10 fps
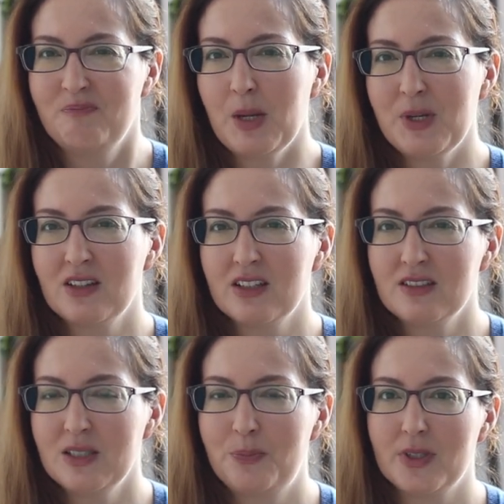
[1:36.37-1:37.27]
maybe a
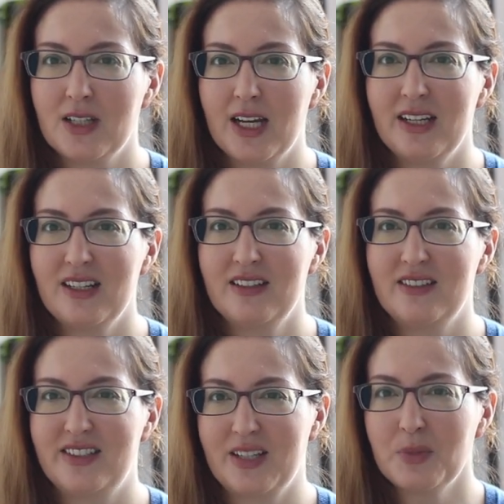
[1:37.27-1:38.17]
little impolite and
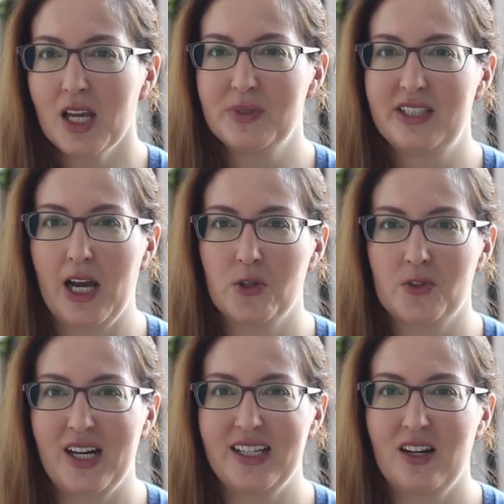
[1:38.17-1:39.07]
sometimes
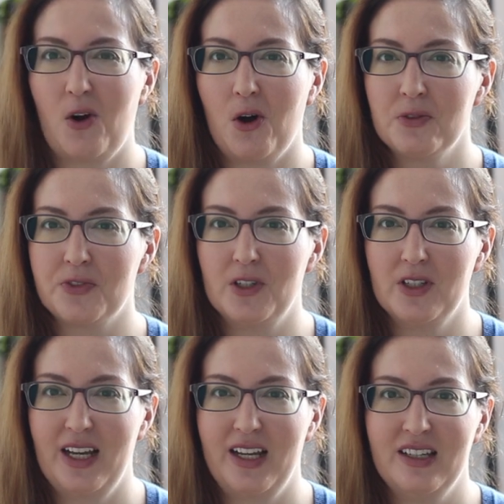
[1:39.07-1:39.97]
downright
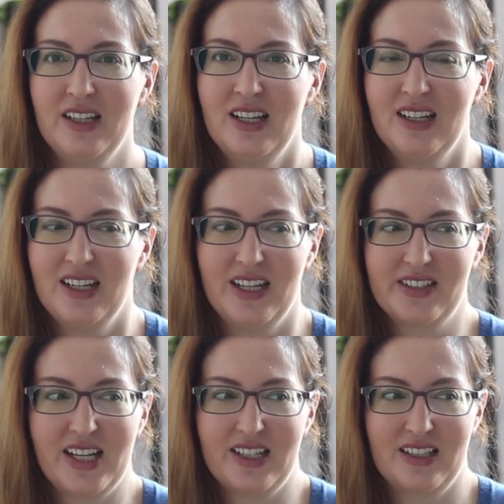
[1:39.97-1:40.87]
awful. And
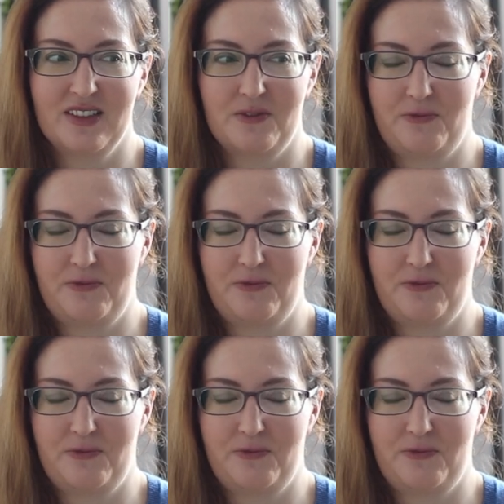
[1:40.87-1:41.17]
it's like